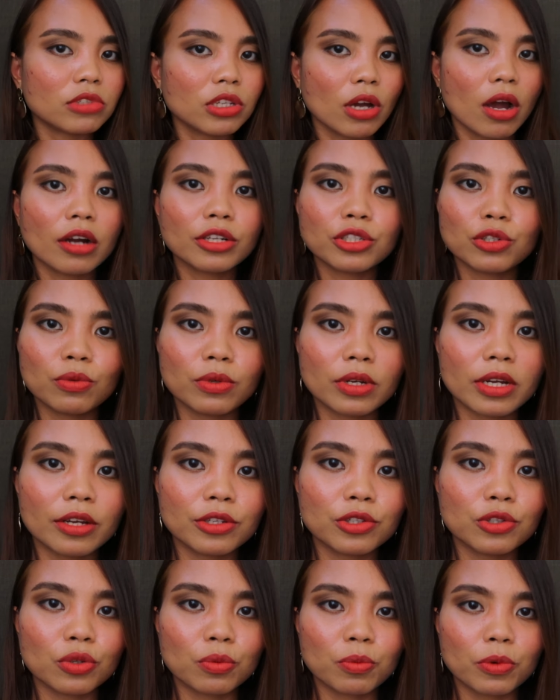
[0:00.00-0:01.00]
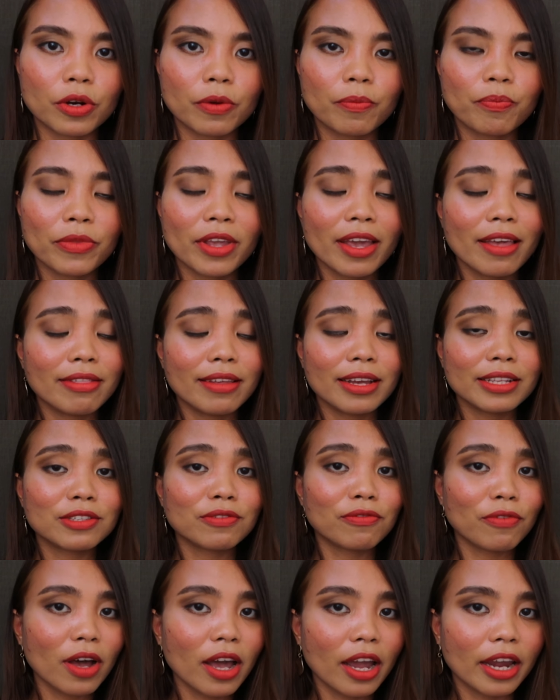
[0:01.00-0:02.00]
talk to the customer, and
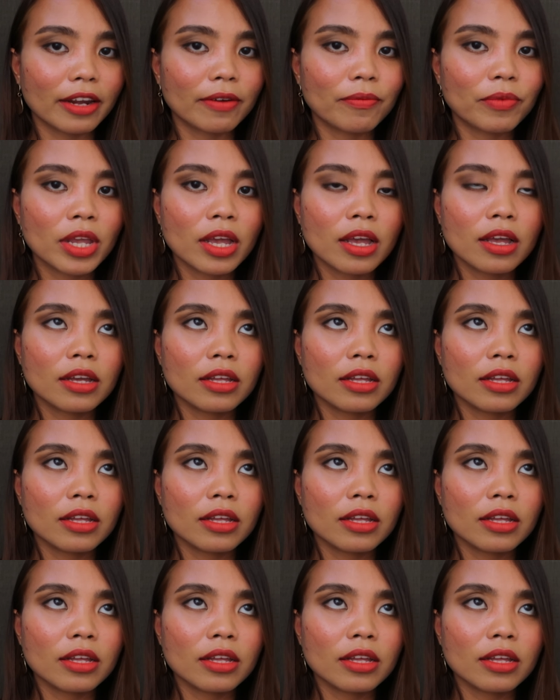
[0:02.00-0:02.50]
that's fine.